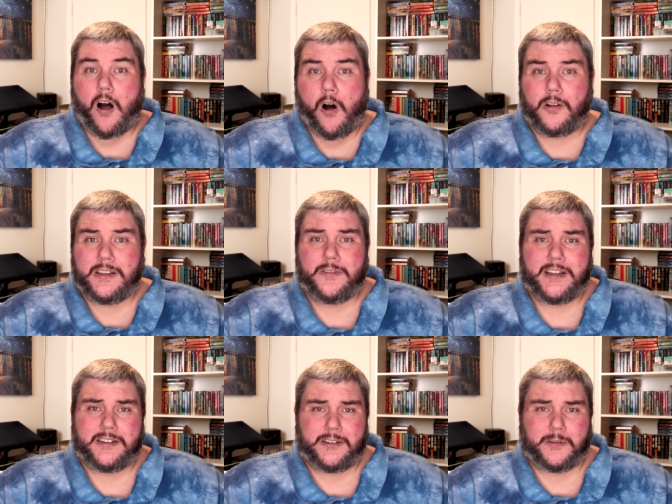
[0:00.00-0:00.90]
All you
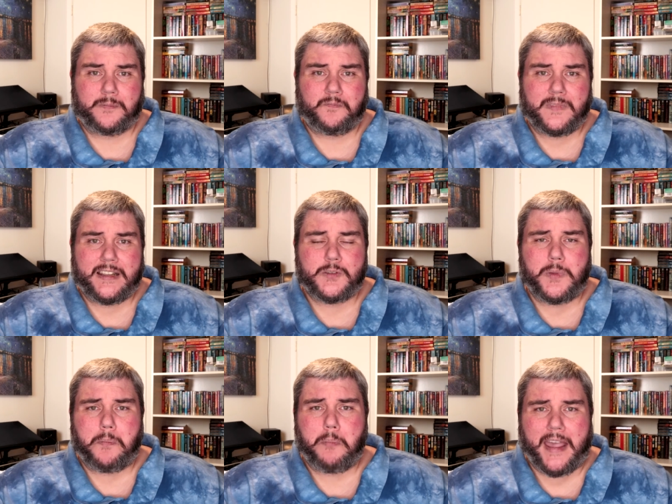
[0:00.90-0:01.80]
can do is
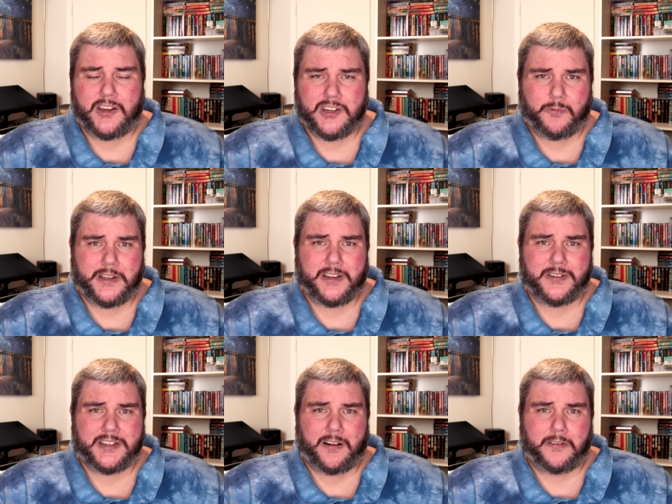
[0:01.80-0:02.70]
be patient with
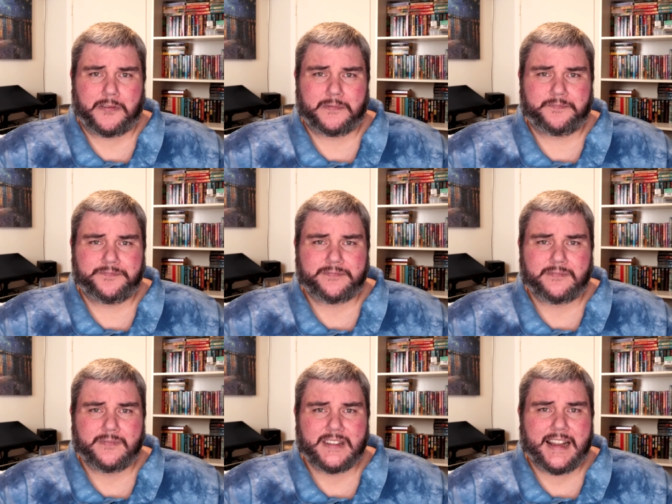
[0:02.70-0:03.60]
yourself.
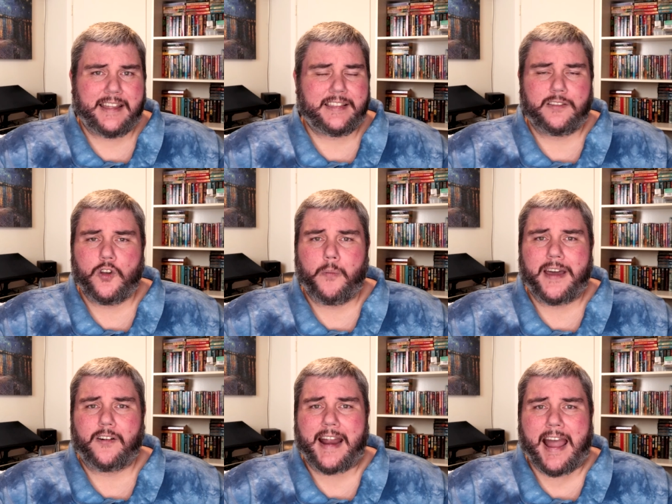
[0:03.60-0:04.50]
And no
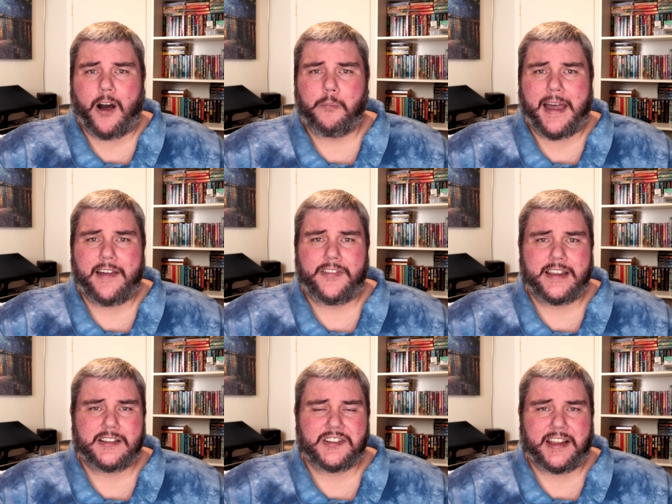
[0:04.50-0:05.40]
matter how bad
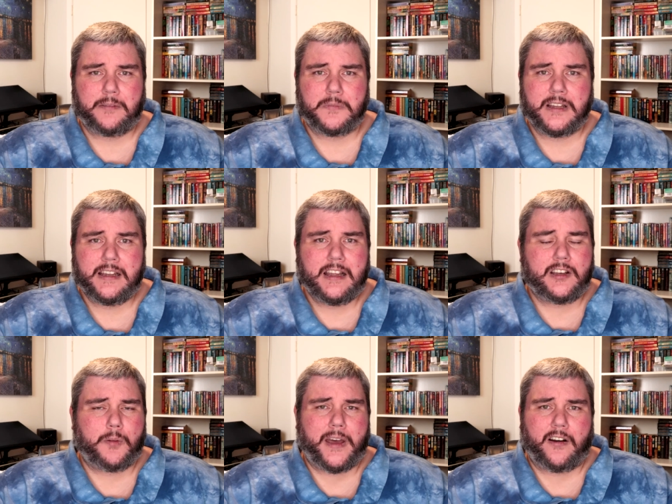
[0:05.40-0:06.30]
things seem,
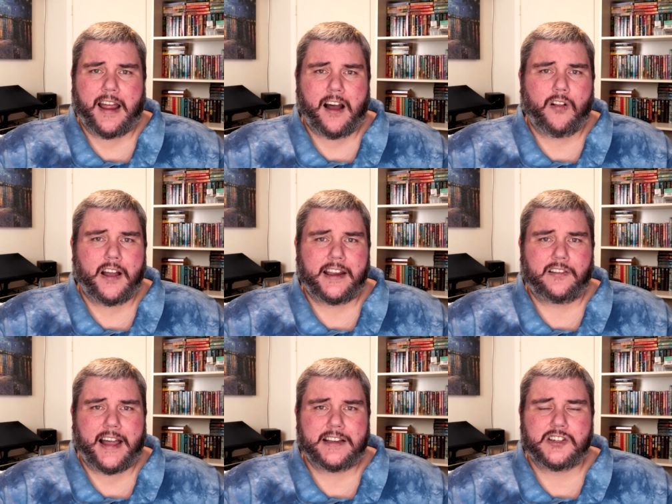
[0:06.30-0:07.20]
no matter how long it
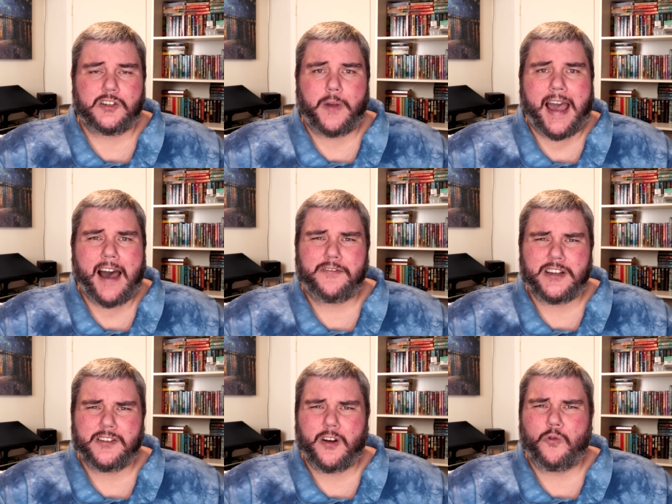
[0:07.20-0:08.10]
lasts, you have
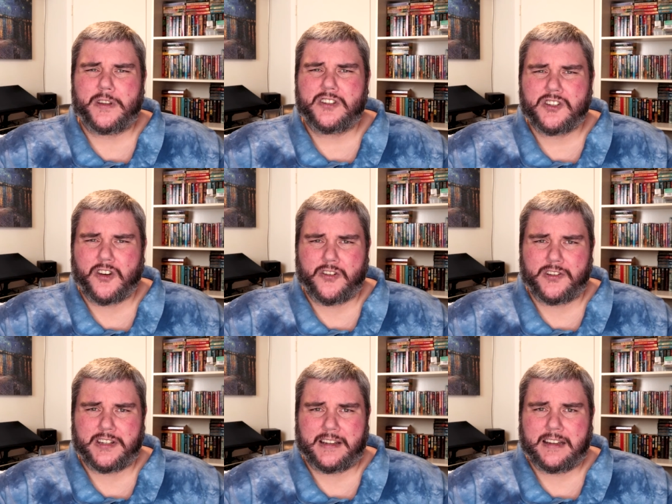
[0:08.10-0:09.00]
to know with
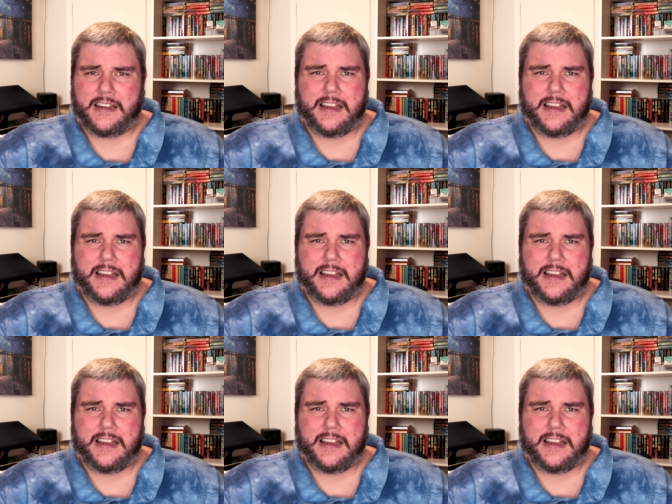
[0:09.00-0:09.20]
certainty,